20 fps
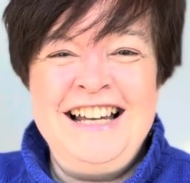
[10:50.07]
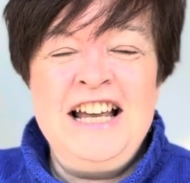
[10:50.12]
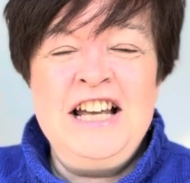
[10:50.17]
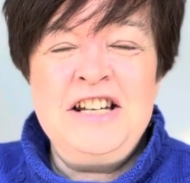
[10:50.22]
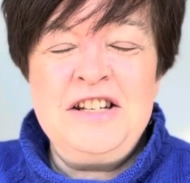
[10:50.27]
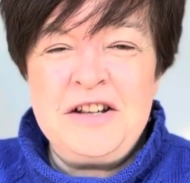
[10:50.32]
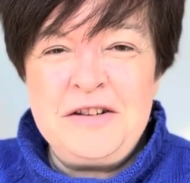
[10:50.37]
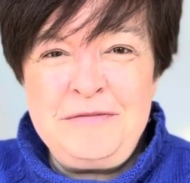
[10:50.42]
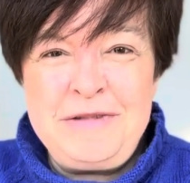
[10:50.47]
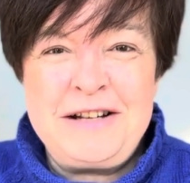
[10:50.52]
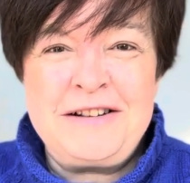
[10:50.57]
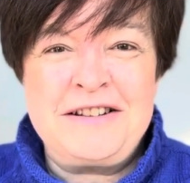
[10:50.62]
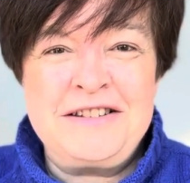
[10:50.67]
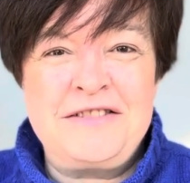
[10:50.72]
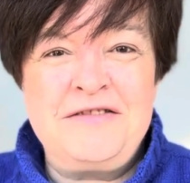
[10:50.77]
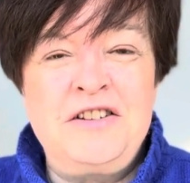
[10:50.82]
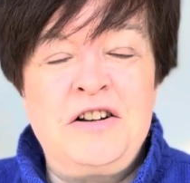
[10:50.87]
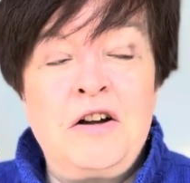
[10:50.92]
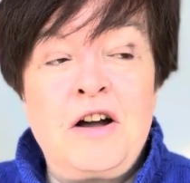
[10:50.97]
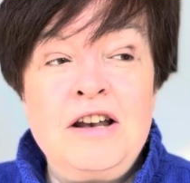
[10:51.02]
Not because
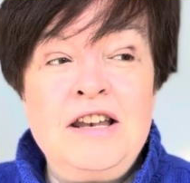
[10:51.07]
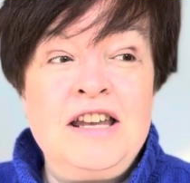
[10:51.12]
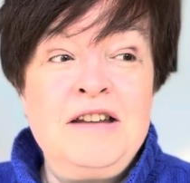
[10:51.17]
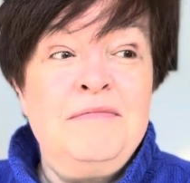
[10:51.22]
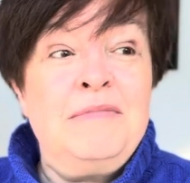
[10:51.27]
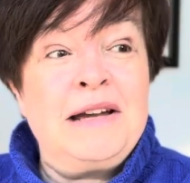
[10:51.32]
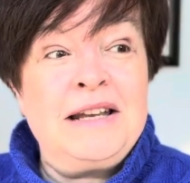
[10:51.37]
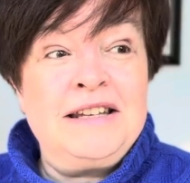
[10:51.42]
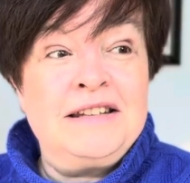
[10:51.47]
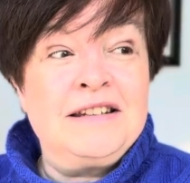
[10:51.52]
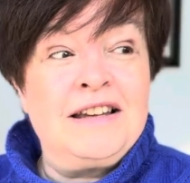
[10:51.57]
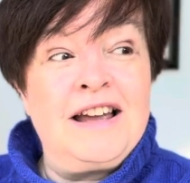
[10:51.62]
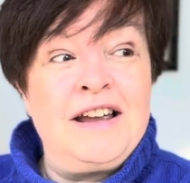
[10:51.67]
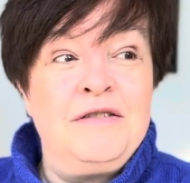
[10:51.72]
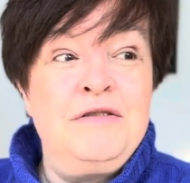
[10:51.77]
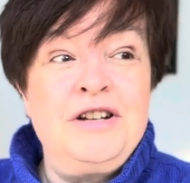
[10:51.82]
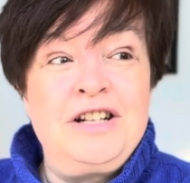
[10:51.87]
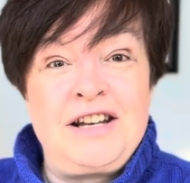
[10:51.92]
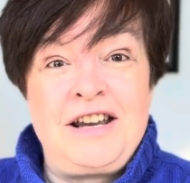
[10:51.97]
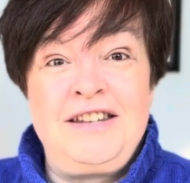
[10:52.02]
of a colleague, but I
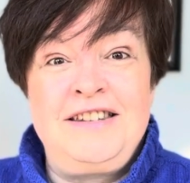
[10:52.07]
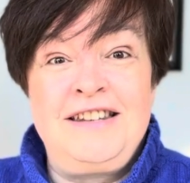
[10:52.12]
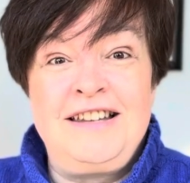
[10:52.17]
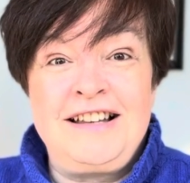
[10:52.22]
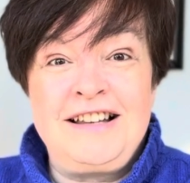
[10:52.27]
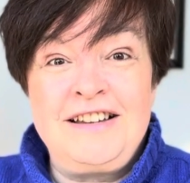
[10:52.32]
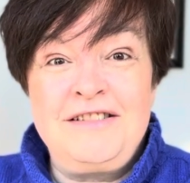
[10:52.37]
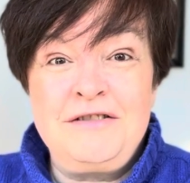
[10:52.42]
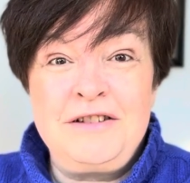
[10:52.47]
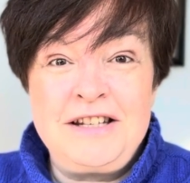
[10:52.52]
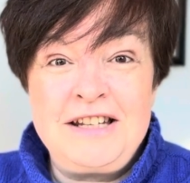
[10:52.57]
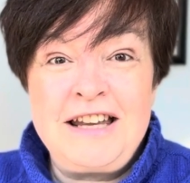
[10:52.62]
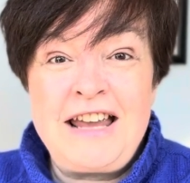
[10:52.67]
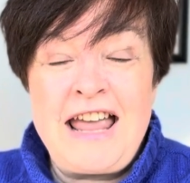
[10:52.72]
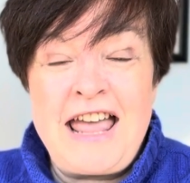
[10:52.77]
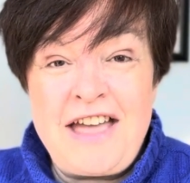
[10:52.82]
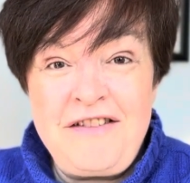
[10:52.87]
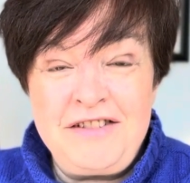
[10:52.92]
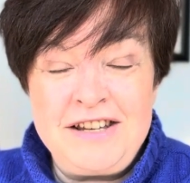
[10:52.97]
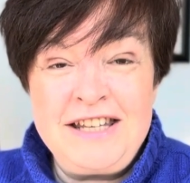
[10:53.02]
wish I still would
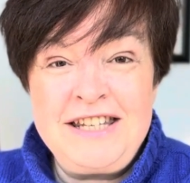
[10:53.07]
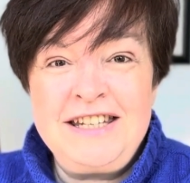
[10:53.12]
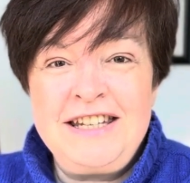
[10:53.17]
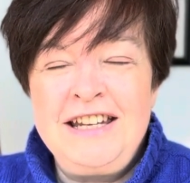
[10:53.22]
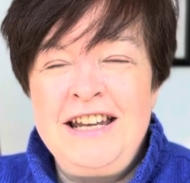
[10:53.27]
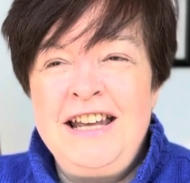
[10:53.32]
have it.